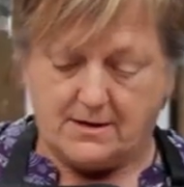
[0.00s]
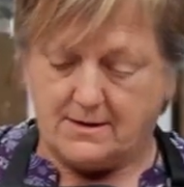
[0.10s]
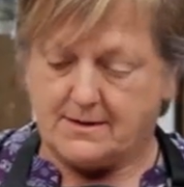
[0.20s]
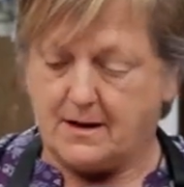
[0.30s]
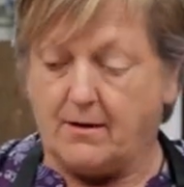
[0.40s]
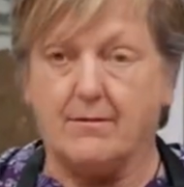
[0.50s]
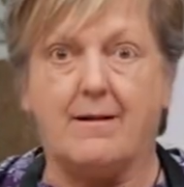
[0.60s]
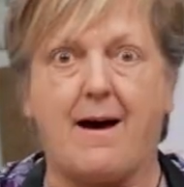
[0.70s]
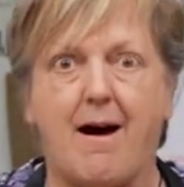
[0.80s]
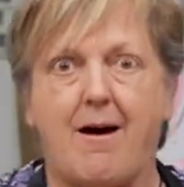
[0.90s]
So
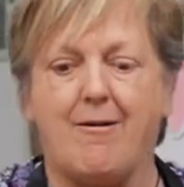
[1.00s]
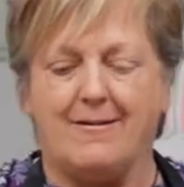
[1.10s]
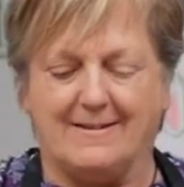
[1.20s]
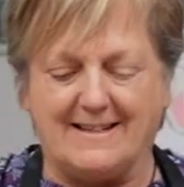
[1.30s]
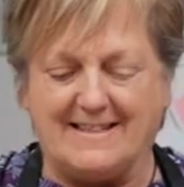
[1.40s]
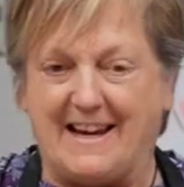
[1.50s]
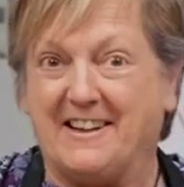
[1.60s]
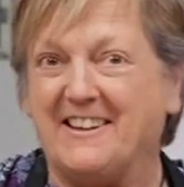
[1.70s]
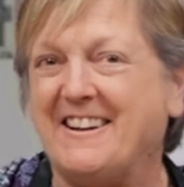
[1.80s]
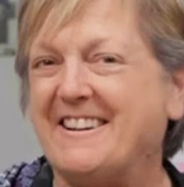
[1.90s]
now, let's take
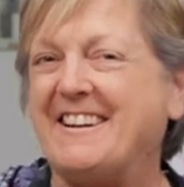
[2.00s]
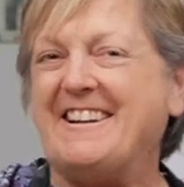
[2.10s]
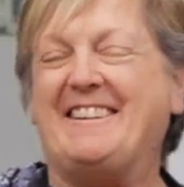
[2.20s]
a look.